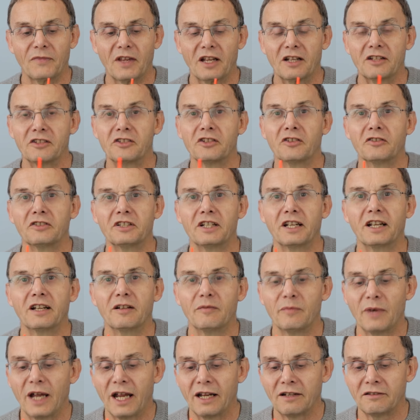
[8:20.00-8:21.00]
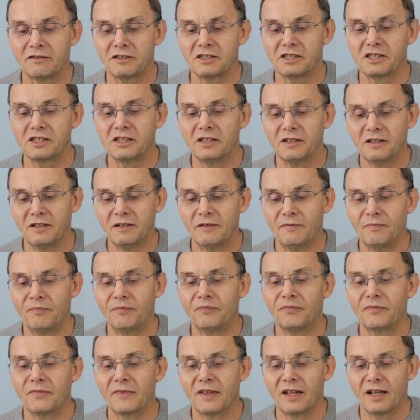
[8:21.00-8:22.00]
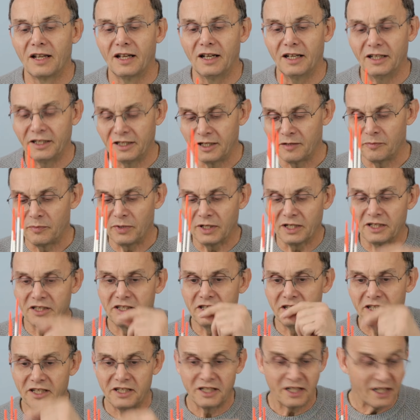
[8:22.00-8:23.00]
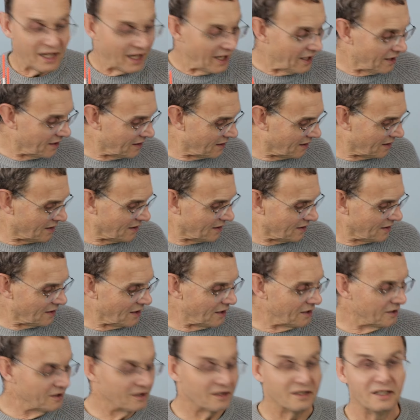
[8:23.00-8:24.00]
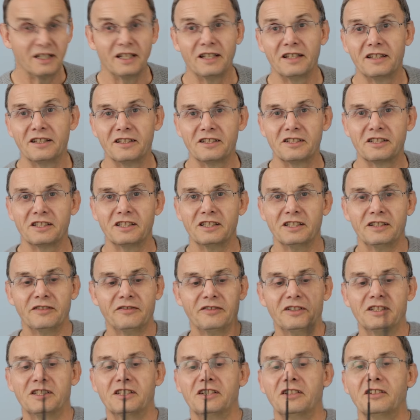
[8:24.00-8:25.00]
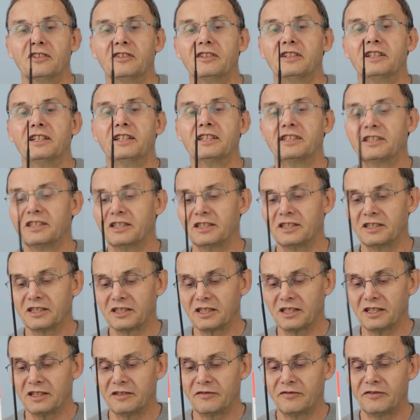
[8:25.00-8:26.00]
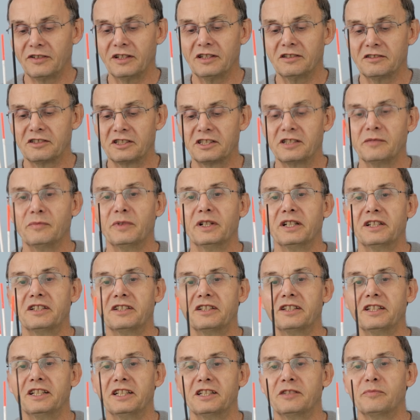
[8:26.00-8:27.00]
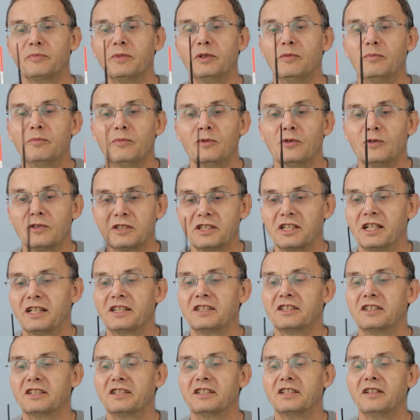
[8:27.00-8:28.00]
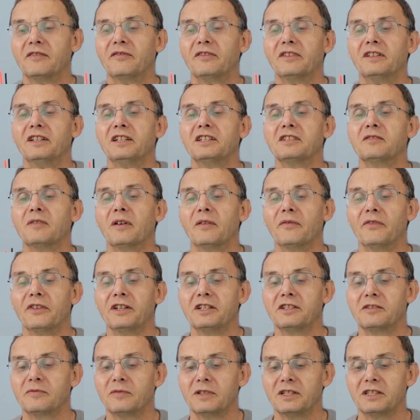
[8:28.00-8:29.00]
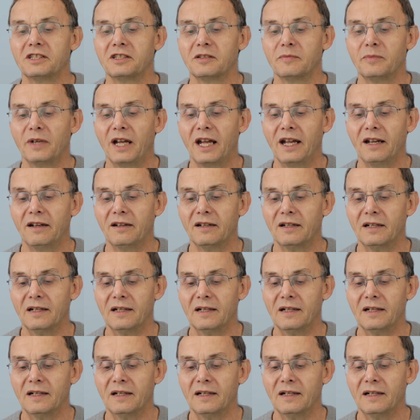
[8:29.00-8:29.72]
shotting amounts, and the ability to get underneath the surface a good distance, and floats similar to this, but more sensitive than this one. This one's about,